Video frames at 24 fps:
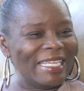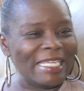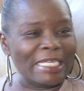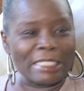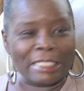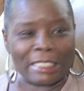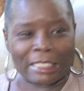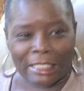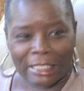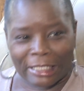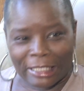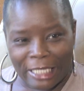
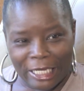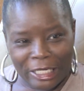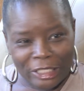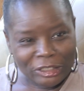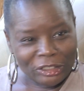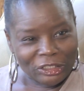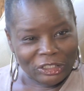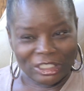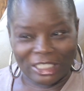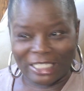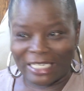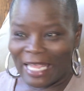
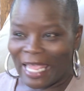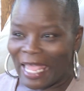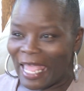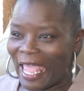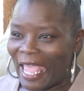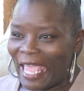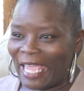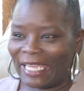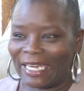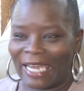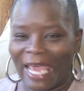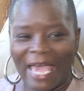installation,
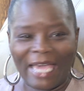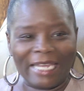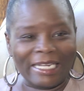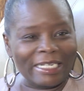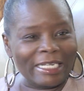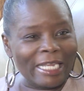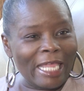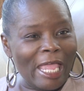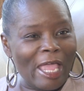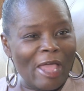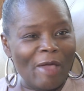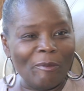and I
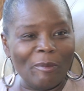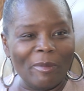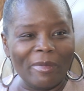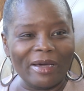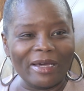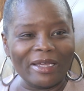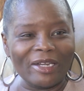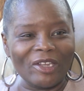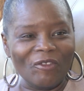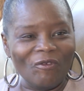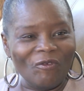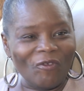didn't have
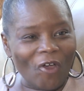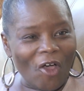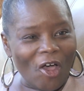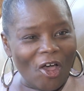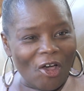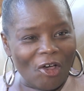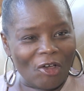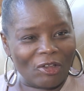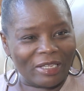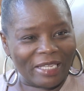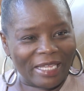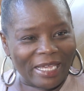money for
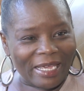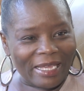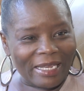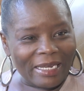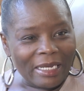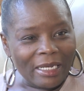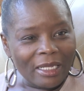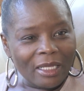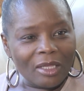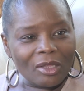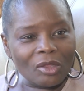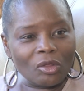all that.
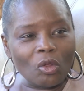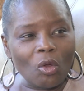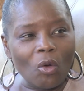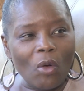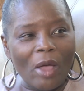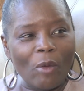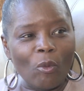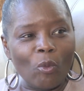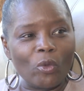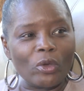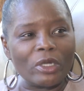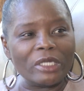So
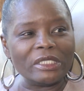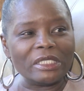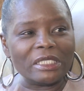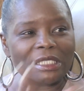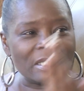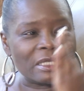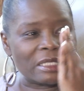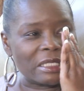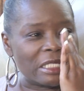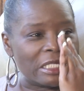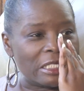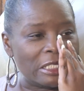I wanted to
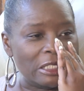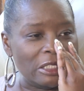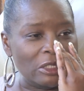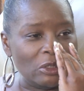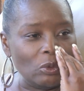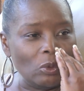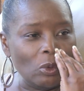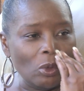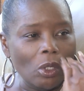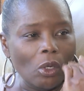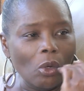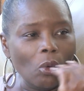see
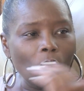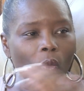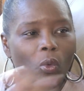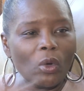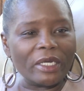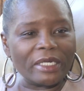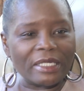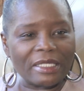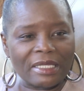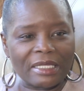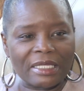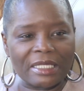
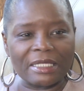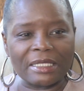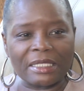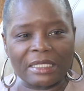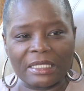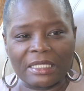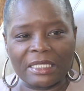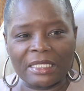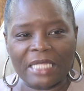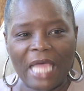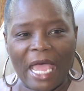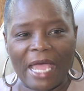what
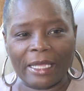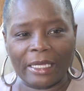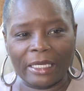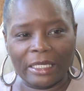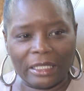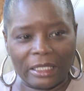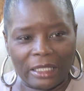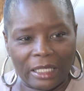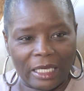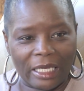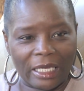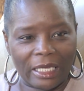assistance I
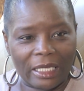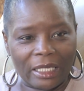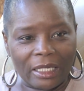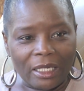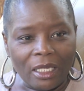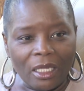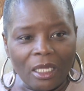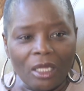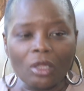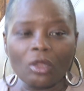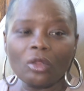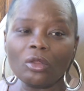could get
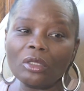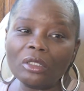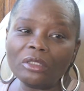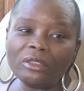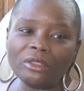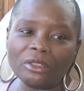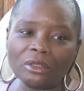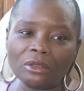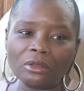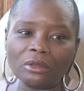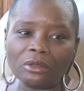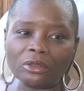
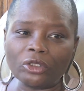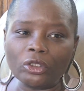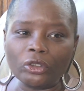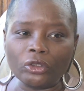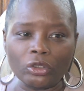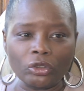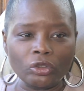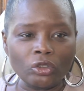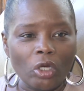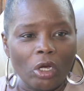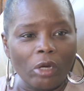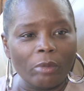to
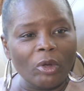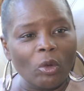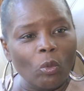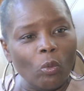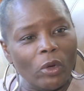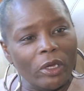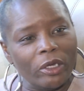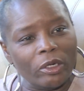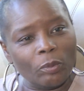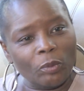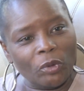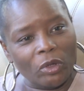determine
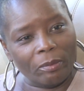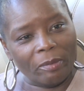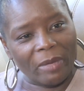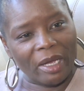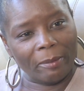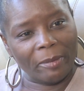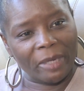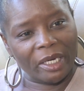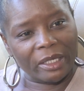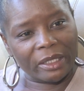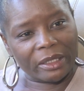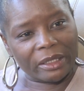where to put
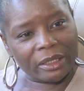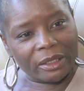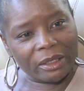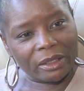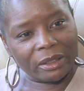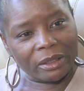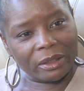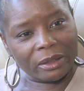my money.